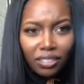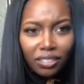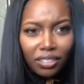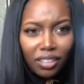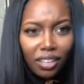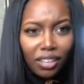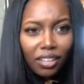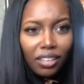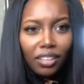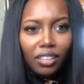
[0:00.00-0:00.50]

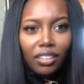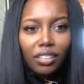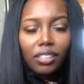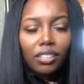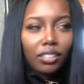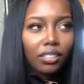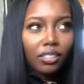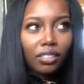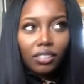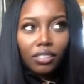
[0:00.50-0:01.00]
Like,
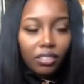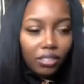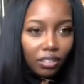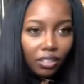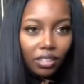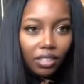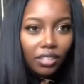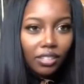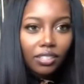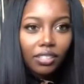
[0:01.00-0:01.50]

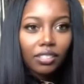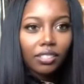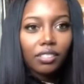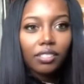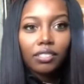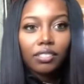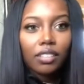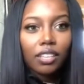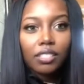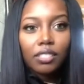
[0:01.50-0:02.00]
it
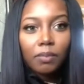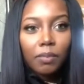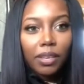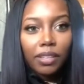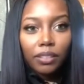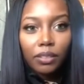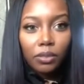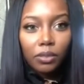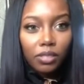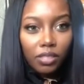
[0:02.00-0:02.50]
doesn't
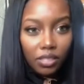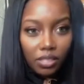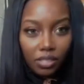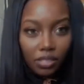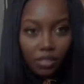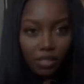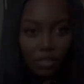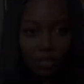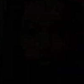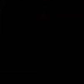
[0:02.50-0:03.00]
make no
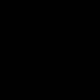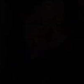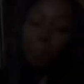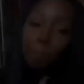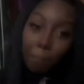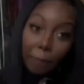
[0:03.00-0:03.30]
sense.